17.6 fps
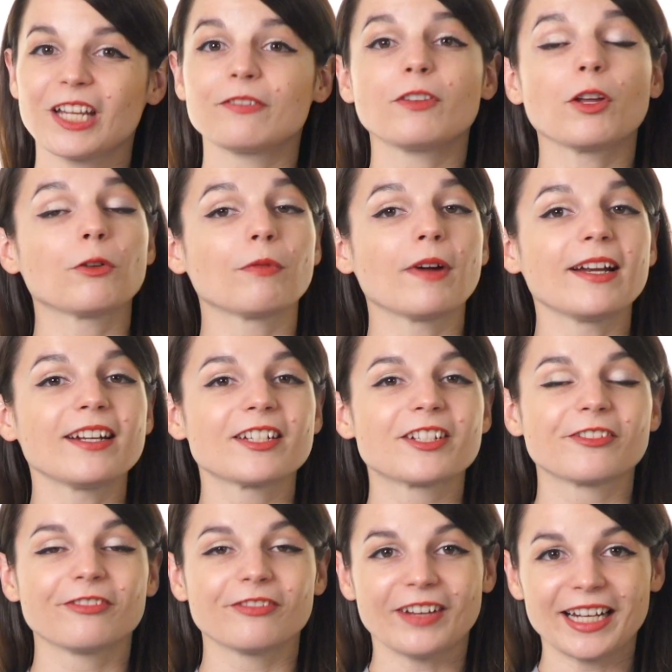if you're ready
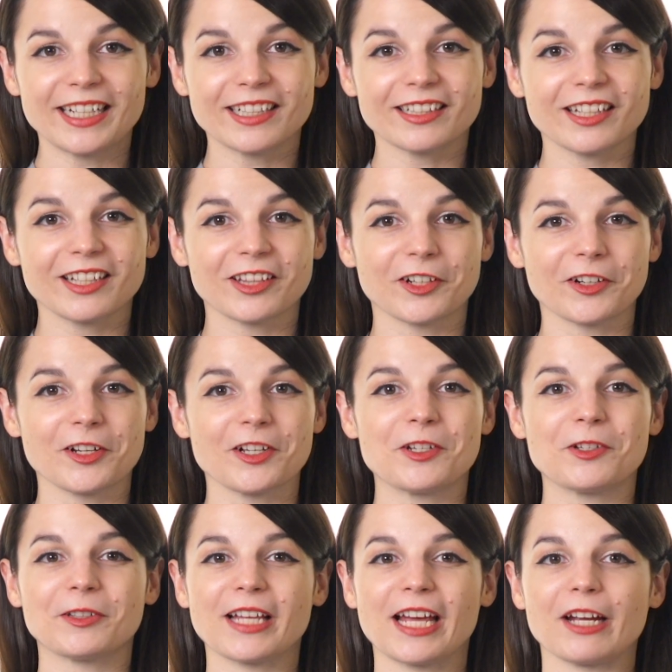to finally learn a
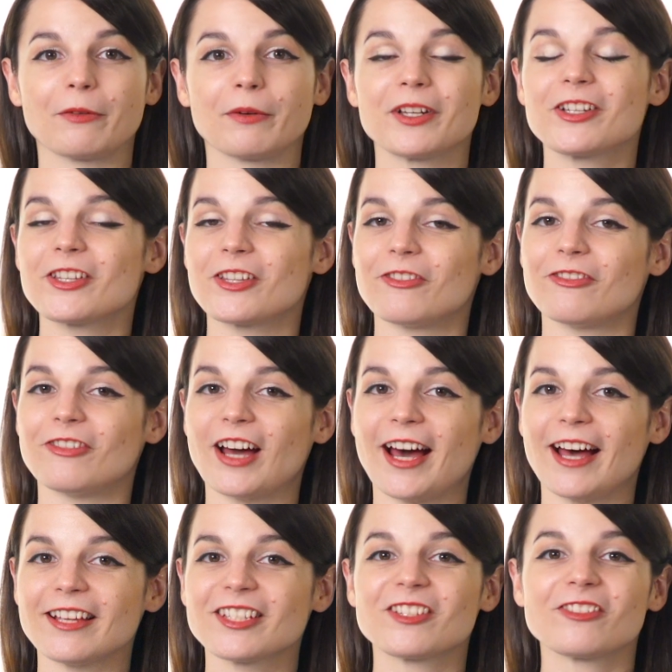new language the
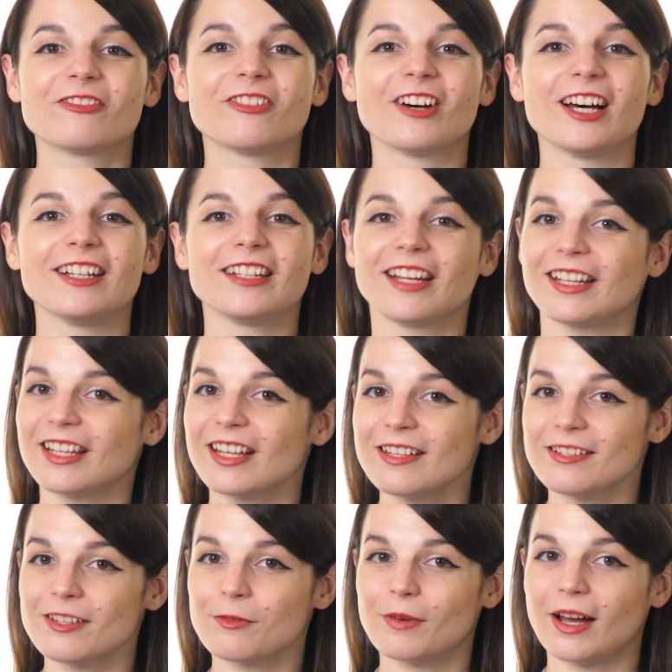fast, fun, and easy